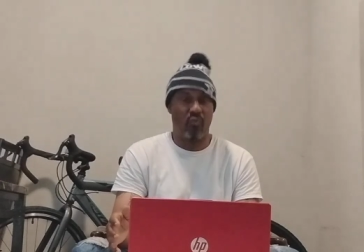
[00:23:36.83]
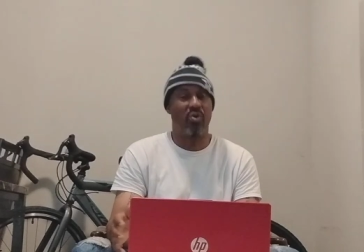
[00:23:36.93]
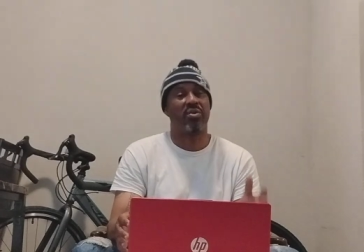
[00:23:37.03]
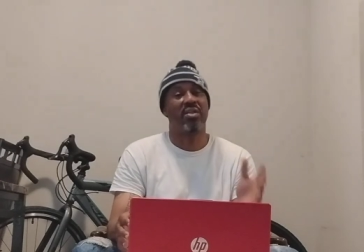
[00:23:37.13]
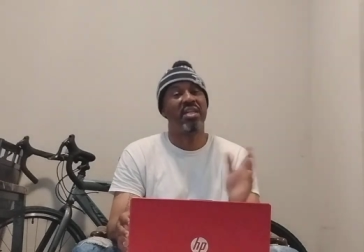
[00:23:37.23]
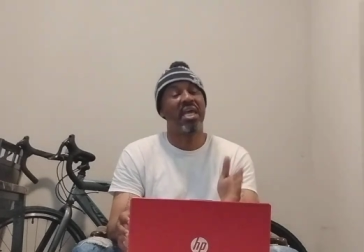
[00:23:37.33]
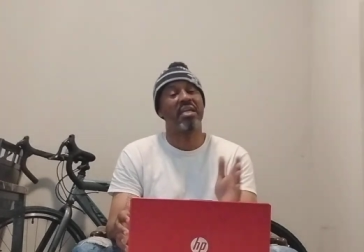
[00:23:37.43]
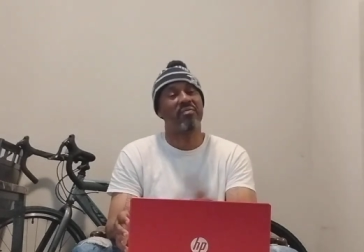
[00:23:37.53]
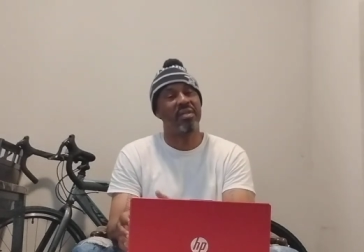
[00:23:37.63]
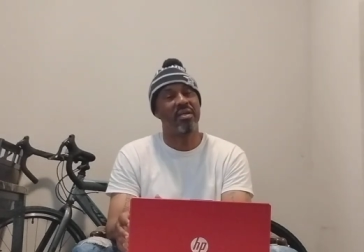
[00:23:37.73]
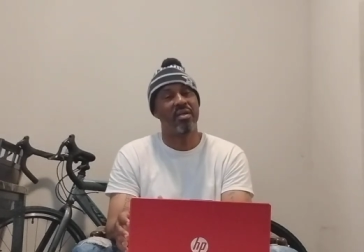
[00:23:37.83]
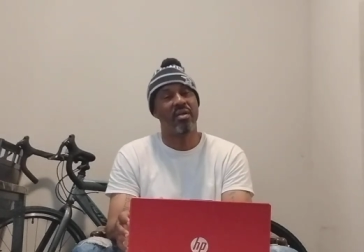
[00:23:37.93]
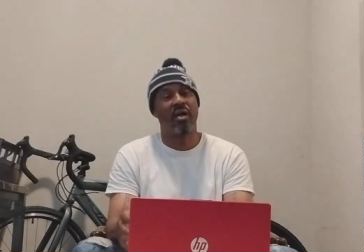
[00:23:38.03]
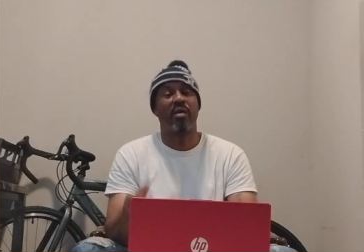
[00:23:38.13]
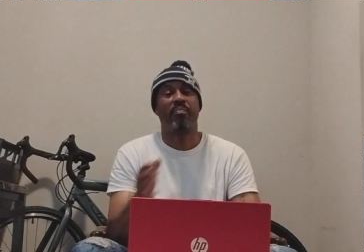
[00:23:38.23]
whether negatively
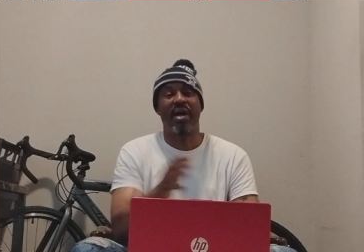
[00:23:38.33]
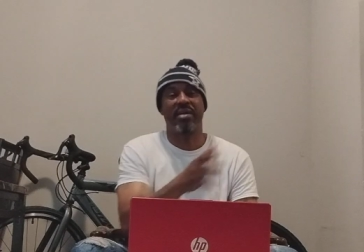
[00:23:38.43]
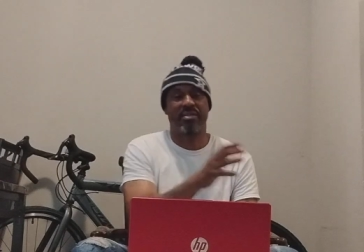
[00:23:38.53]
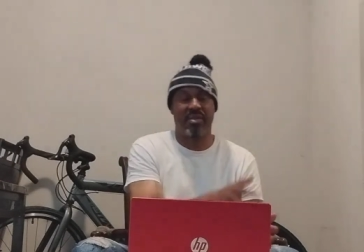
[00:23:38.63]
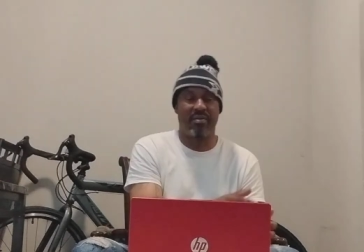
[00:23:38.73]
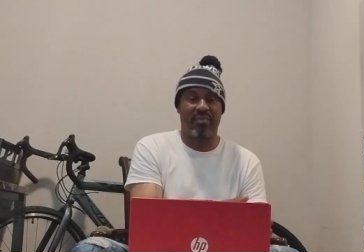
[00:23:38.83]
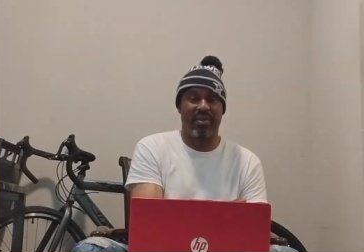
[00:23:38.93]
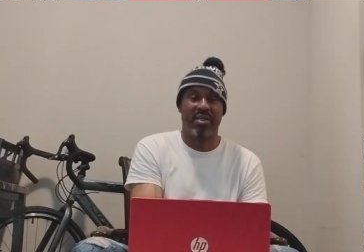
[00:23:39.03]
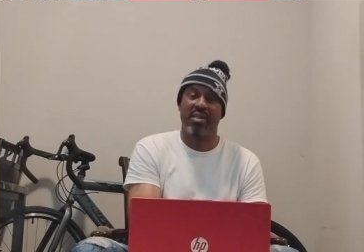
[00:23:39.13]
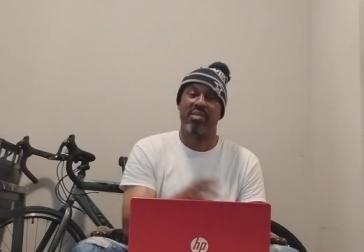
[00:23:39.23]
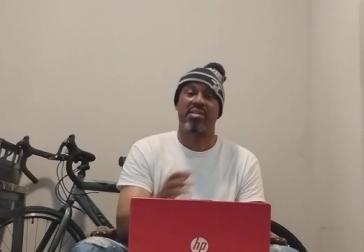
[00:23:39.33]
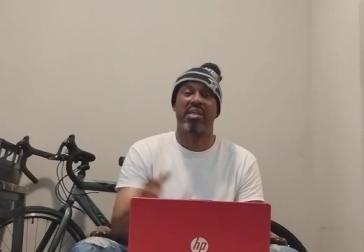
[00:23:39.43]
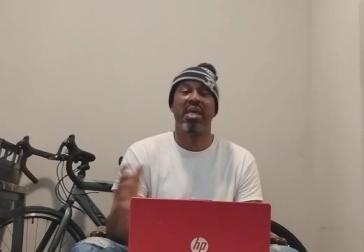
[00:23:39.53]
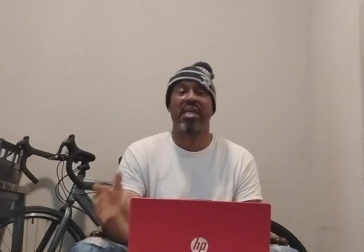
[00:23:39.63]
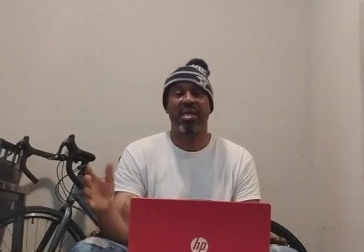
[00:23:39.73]
or positively. And see,
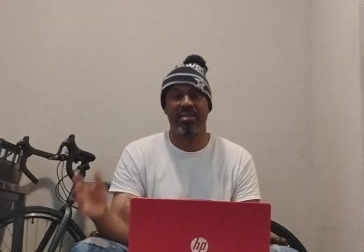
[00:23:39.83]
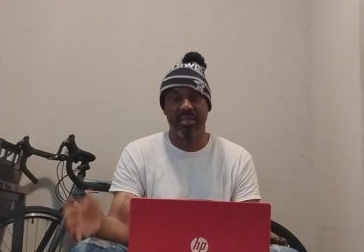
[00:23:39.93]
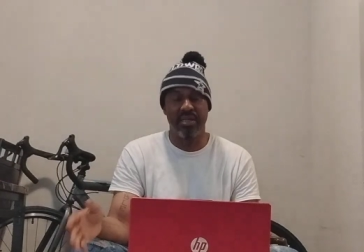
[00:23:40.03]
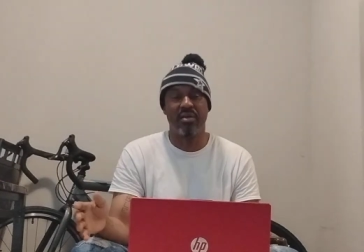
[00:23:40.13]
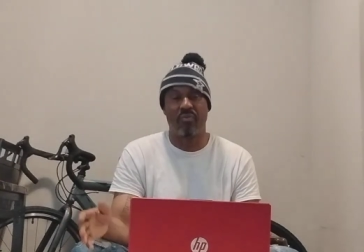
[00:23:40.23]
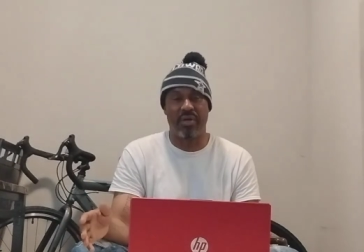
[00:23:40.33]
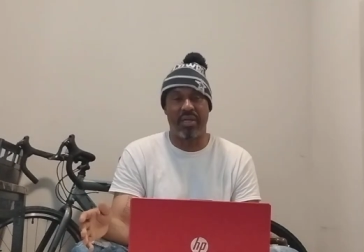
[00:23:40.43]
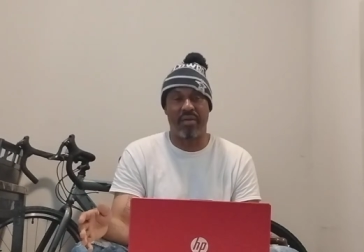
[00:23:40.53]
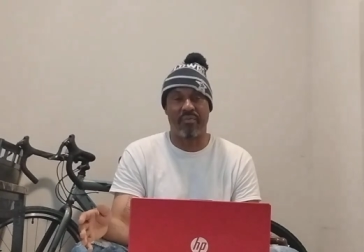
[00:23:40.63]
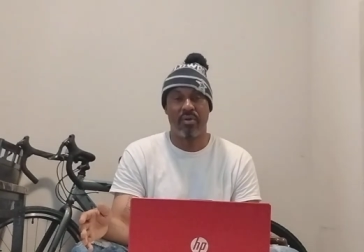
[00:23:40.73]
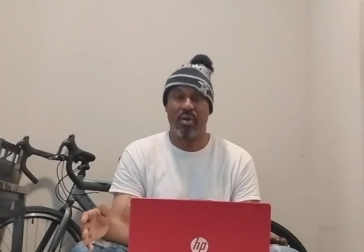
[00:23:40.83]
they can't deal with it.